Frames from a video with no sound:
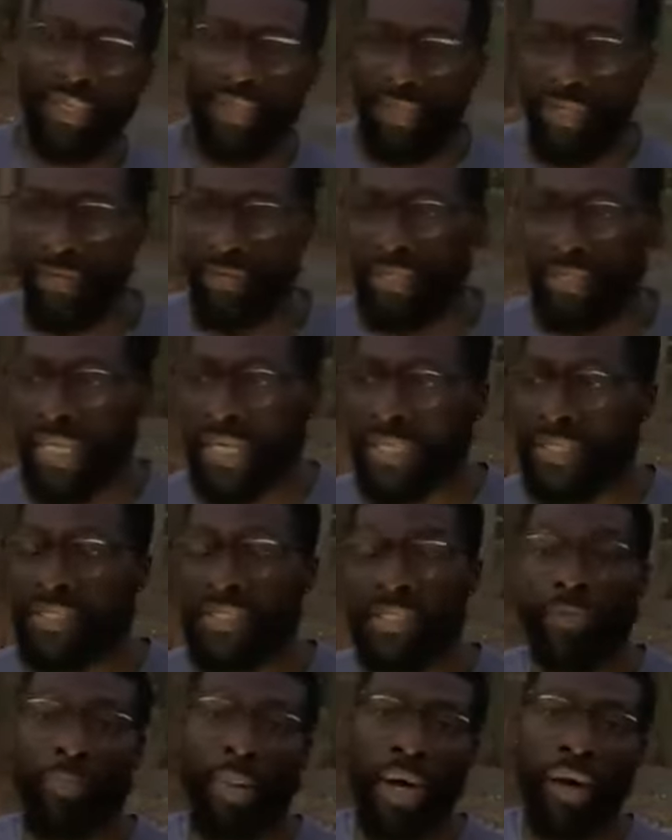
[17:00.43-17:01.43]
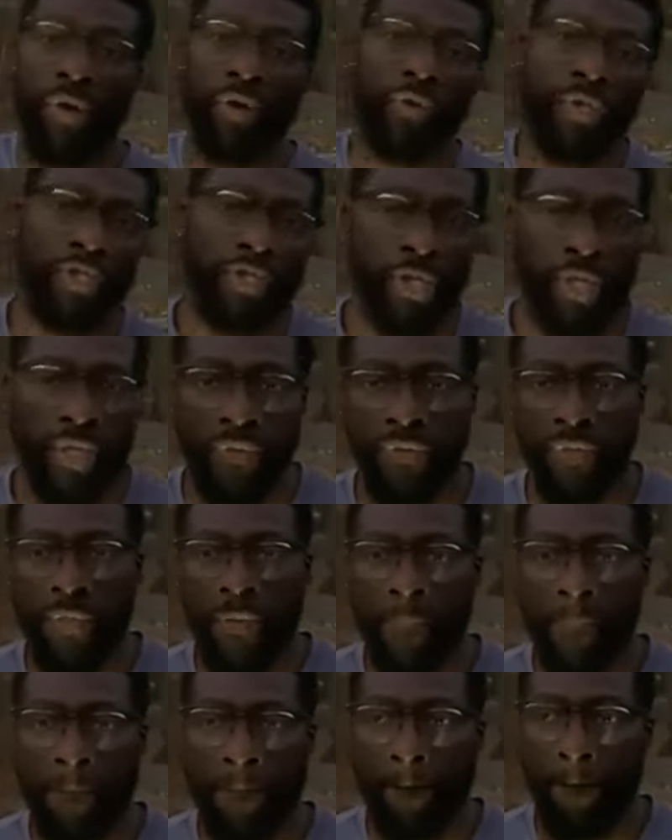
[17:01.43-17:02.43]
You know what I'm saying? This is the power we serve,
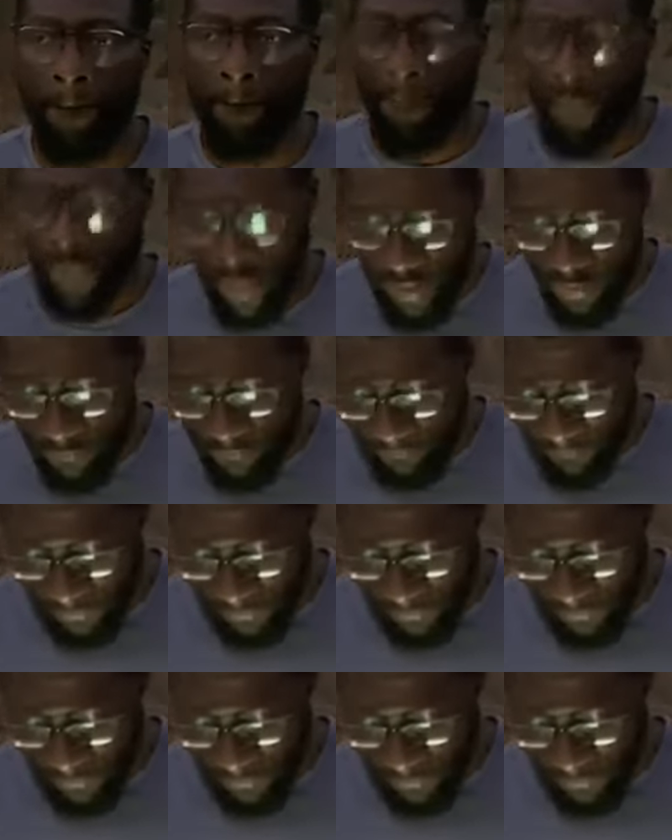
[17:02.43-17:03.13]
right?